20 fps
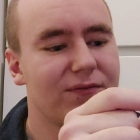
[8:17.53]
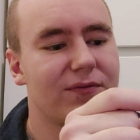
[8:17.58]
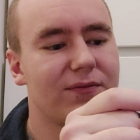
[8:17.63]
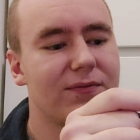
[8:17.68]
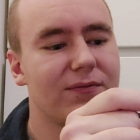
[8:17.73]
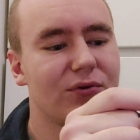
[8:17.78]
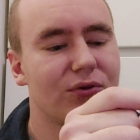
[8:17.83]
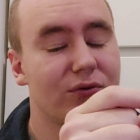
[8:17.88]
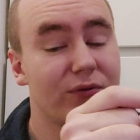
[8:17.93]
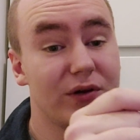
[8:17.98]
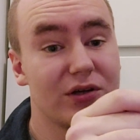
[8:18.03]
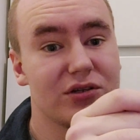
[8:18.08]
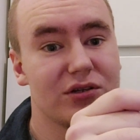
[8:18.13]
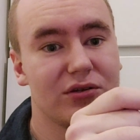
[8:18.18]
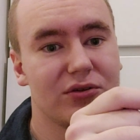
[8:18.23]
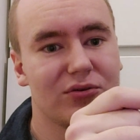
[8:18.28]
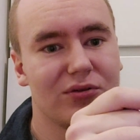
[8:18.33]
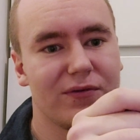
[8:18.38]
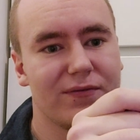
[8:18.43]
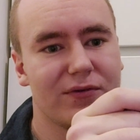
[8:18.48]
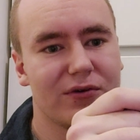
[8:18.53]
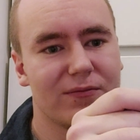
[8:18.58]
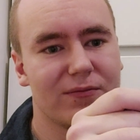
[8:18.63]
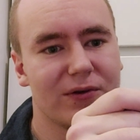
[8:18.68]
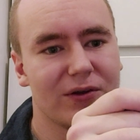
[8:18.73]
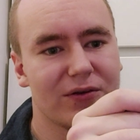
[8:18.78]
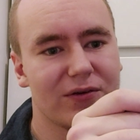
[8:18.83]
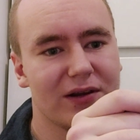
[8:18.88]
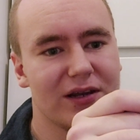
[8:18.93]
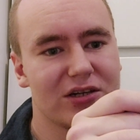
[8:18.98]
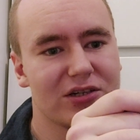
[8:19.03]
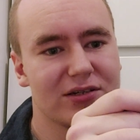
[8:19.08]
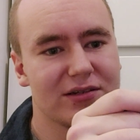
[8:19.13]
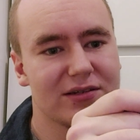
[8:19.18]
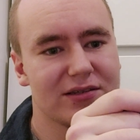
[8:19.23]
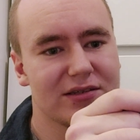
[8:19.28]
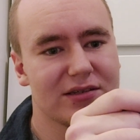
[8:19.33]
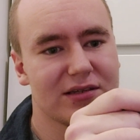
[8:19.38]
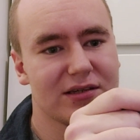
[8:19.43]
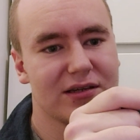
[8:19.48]
Norwegian uniform
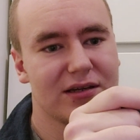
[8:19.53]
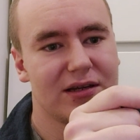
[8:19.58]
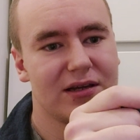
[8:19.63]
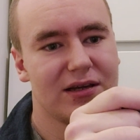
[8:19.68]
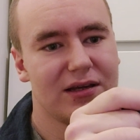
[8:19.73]
regulations.